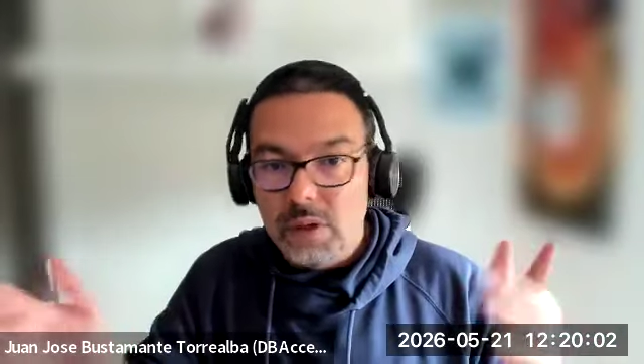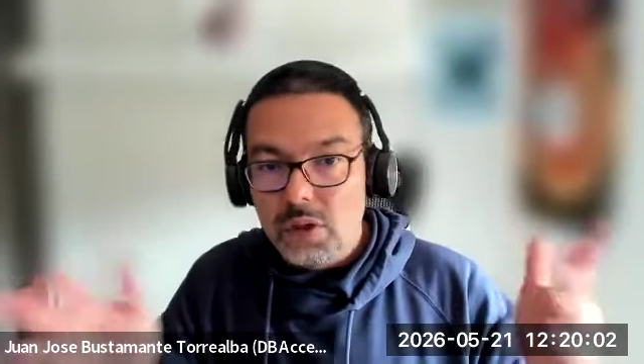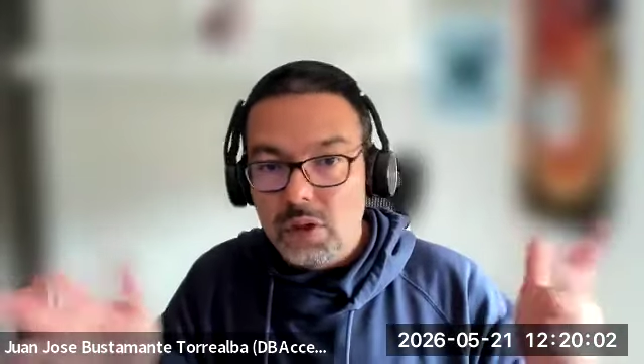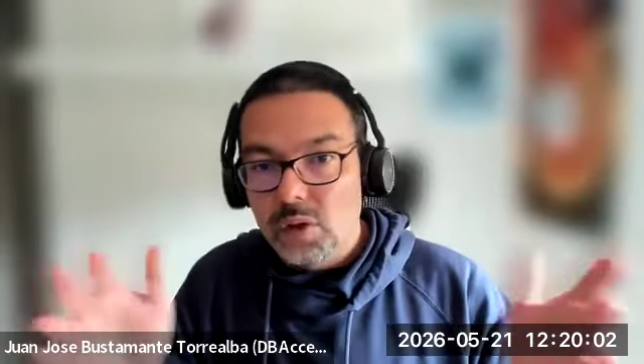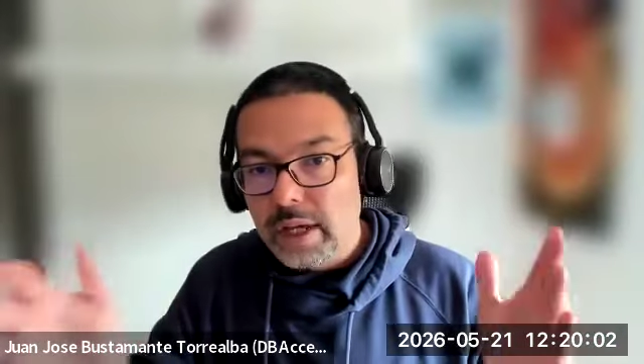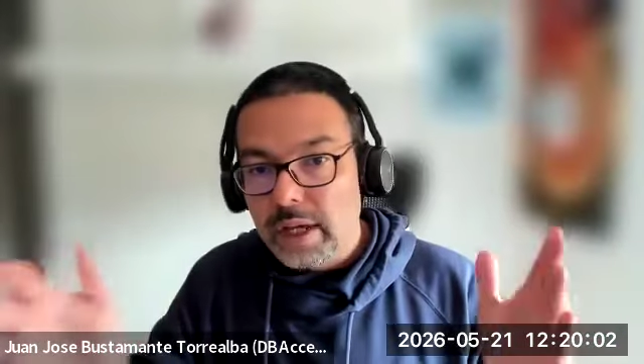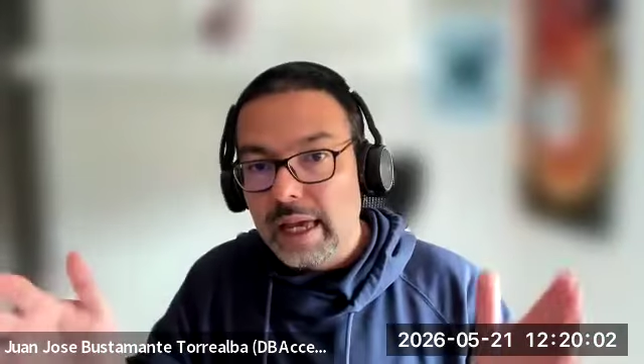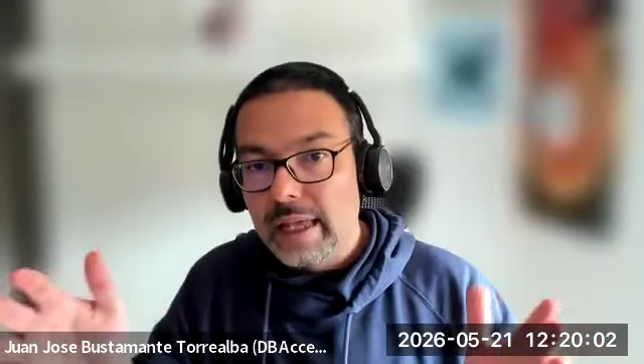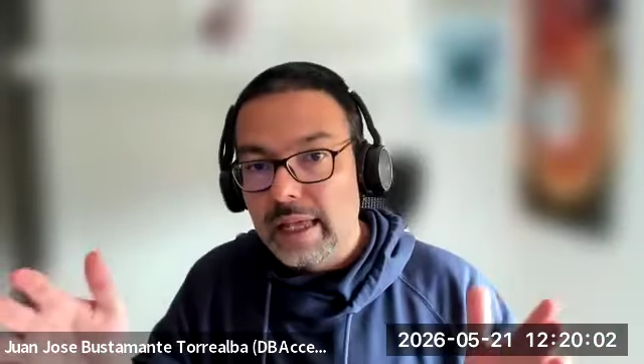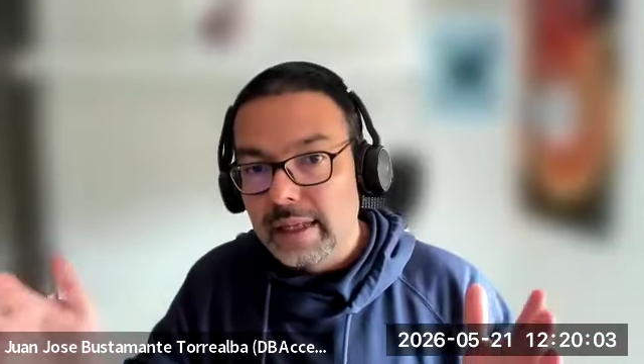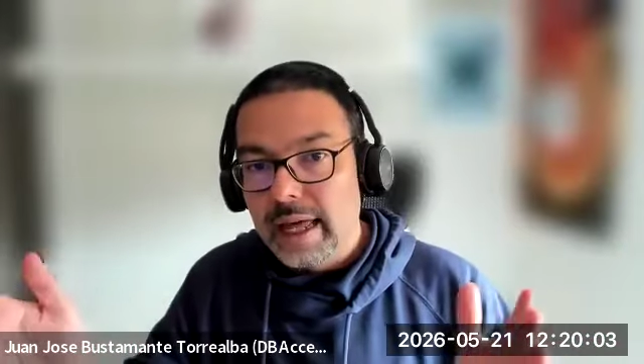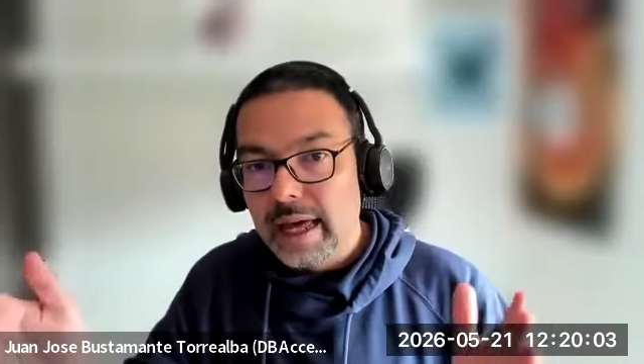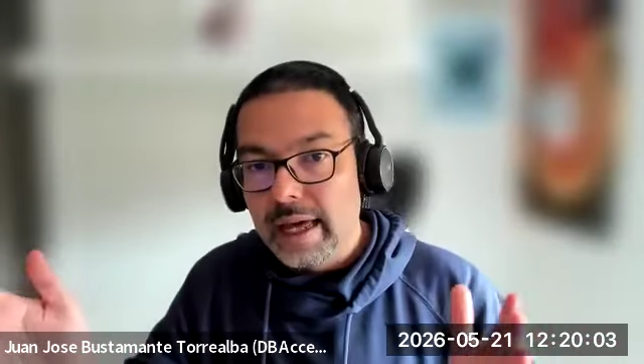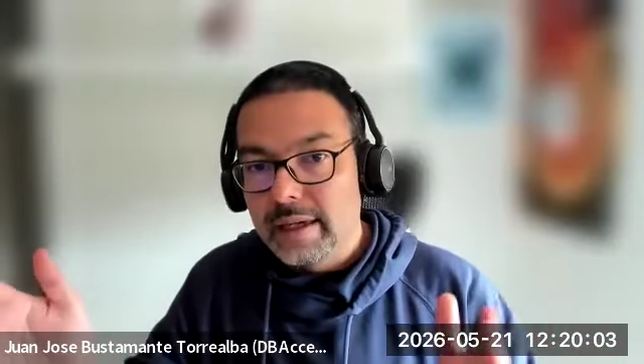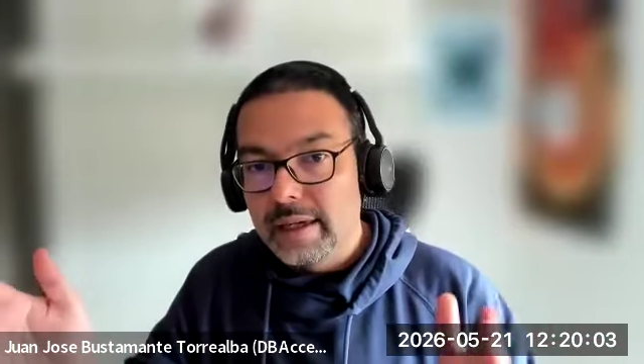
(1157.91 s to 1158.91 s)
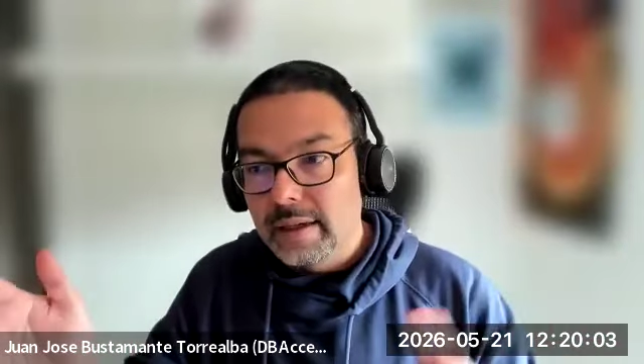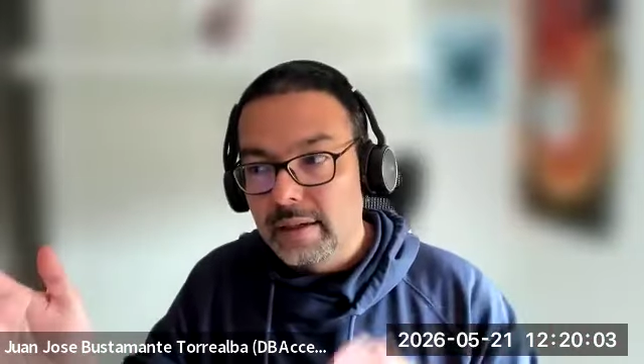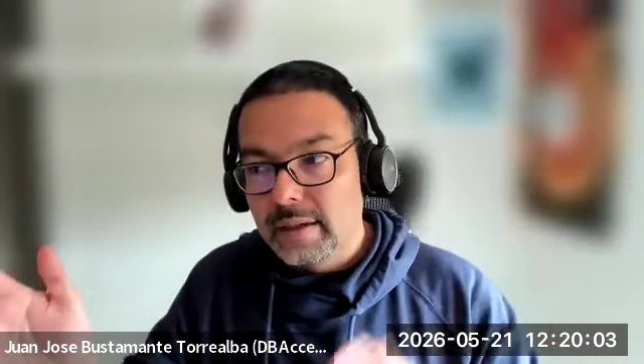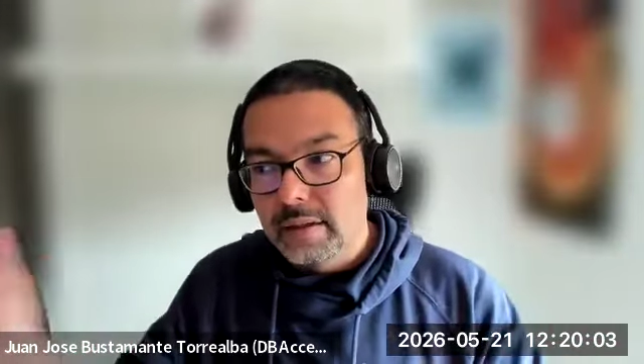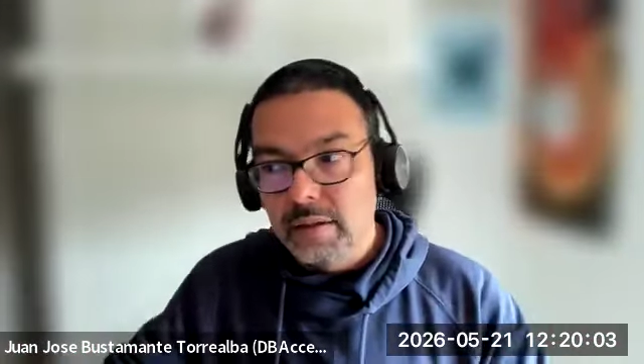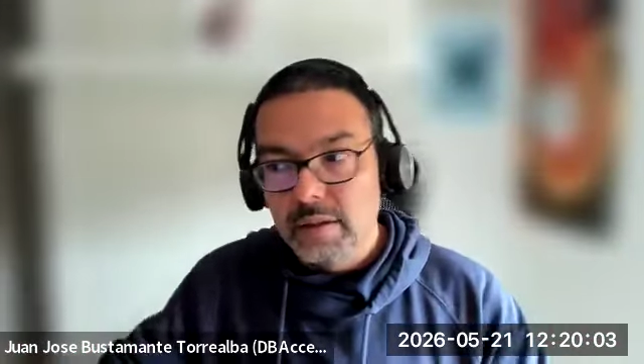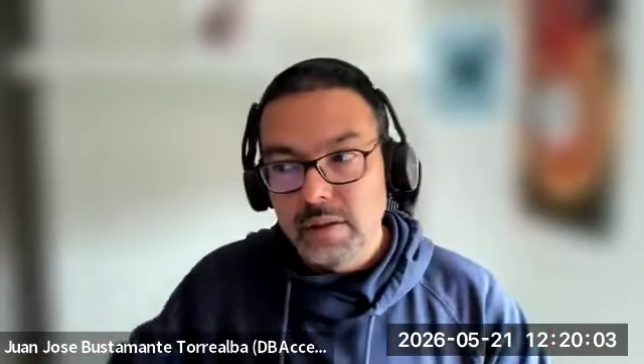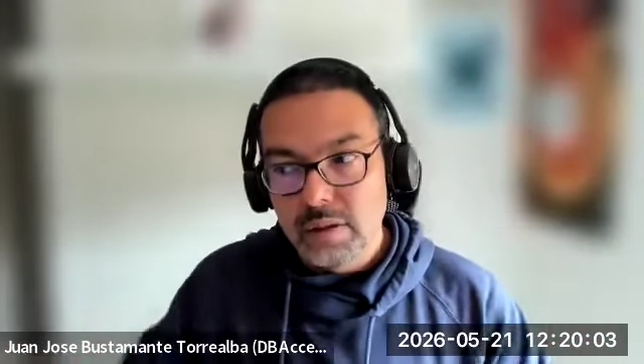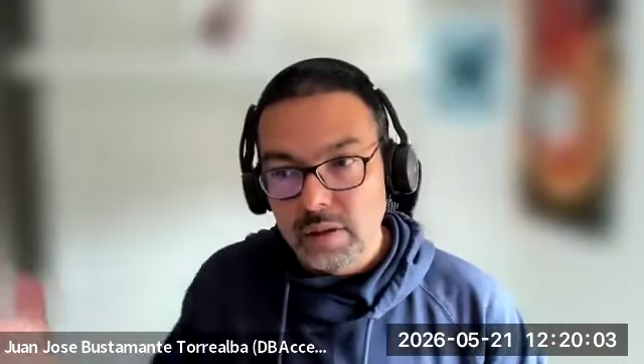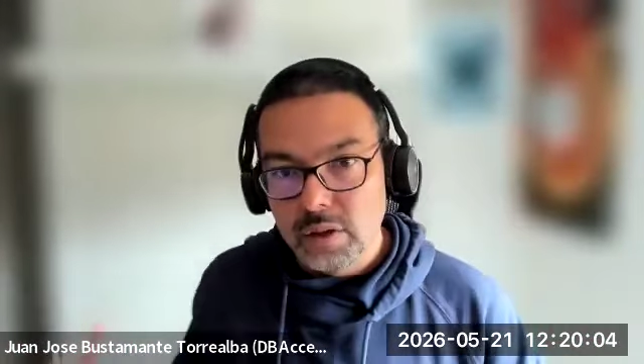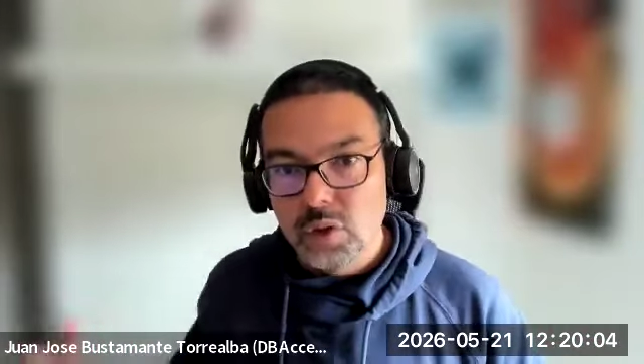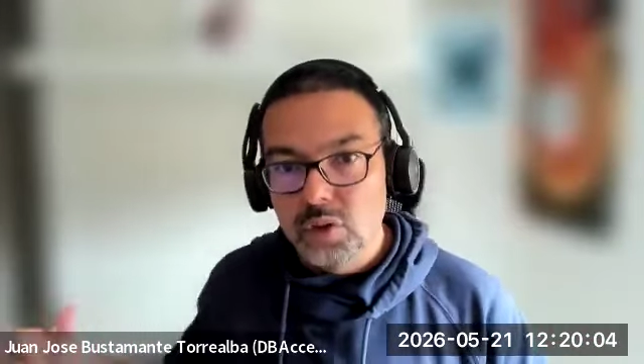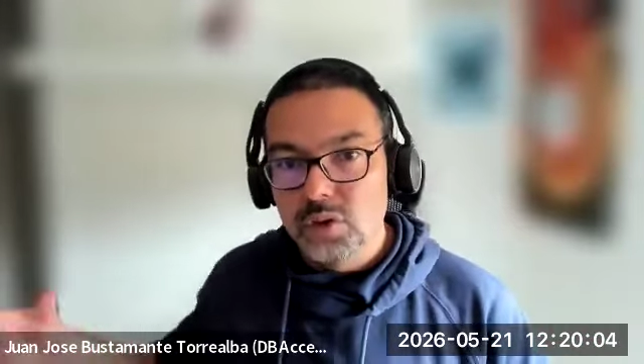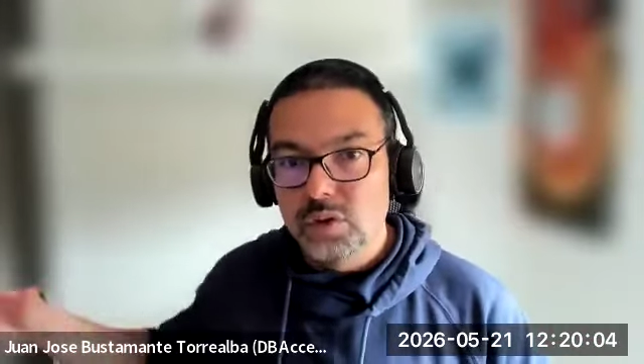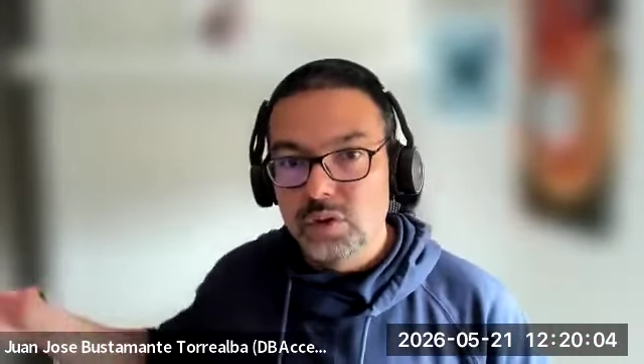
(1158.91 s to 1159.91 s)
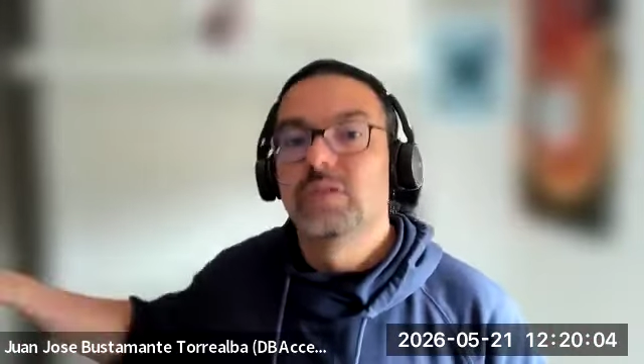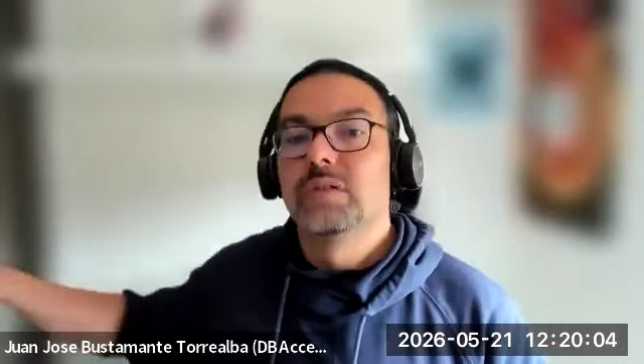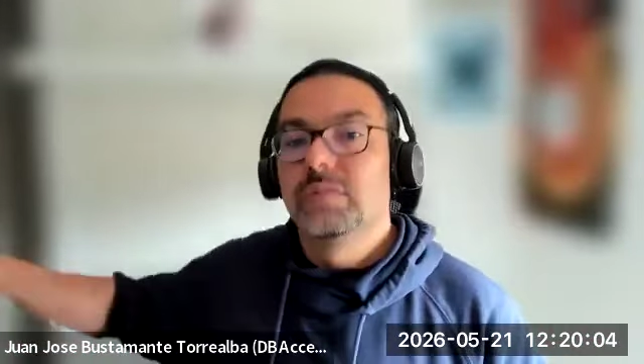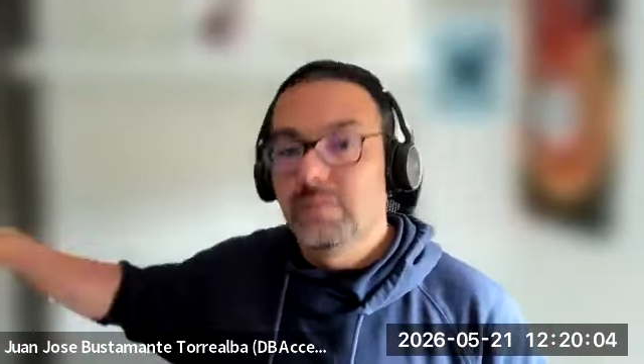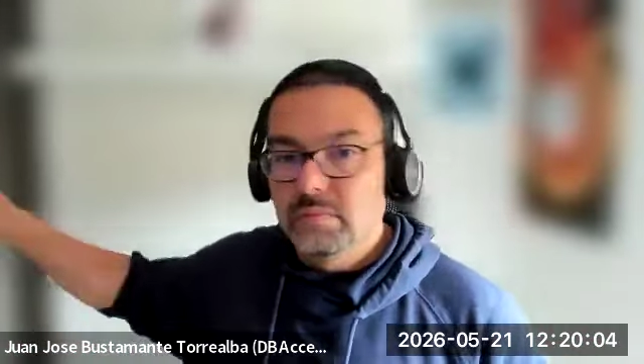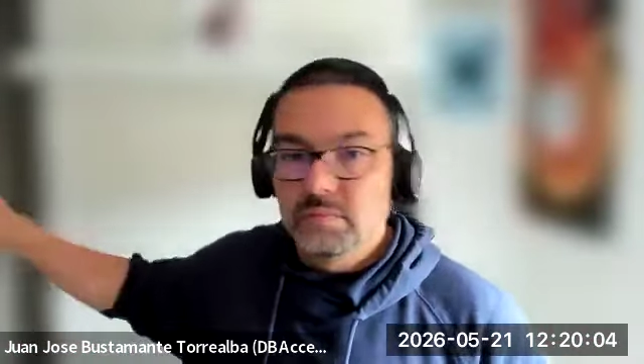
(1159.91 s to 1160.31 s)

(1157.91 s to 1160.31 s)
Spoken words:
you can like use